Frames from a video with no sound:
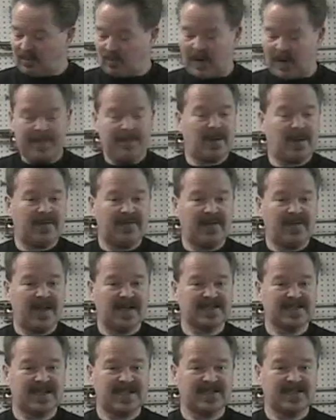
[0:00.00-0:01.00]
Wipe off the
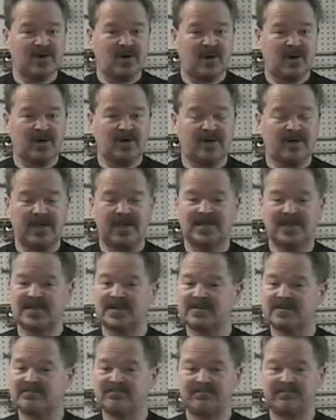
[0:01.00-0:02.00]
excess cork
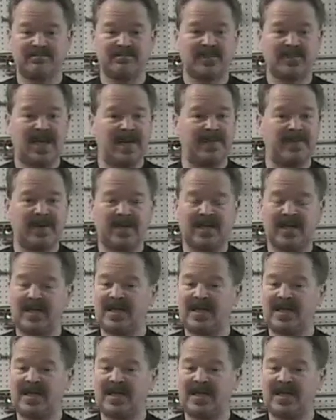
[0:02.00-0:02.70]
grease. Keep it